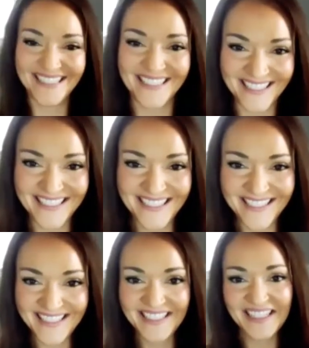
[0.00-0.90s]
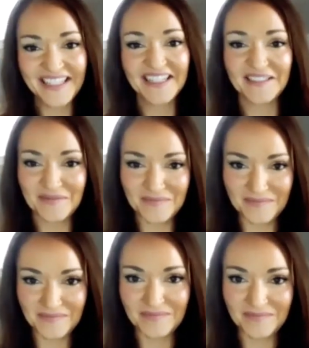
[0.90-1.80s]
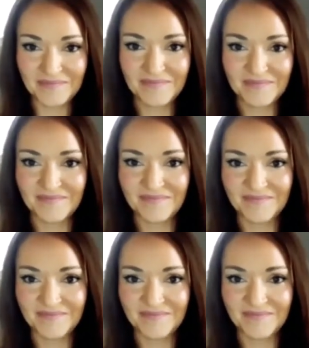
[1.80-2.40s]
It's such a stressful endeavor for them. Now,